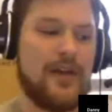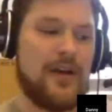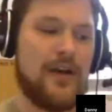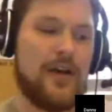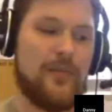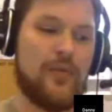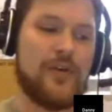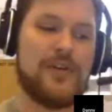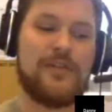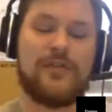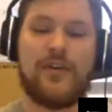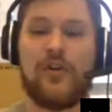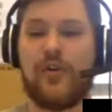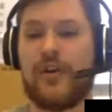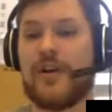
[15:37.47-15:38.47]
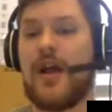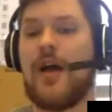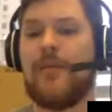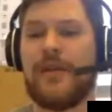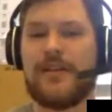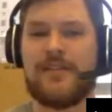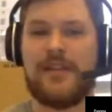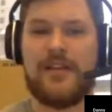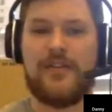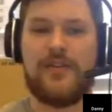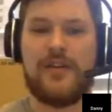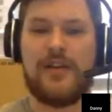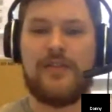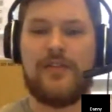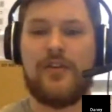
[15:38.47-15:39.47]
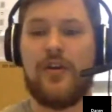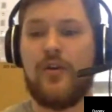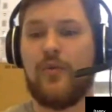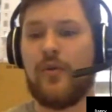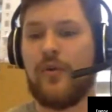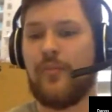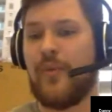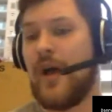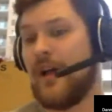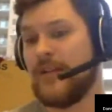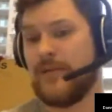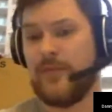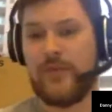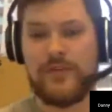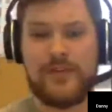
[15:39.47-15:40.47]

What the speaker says: or different ergonomics that you didn't even know were possible.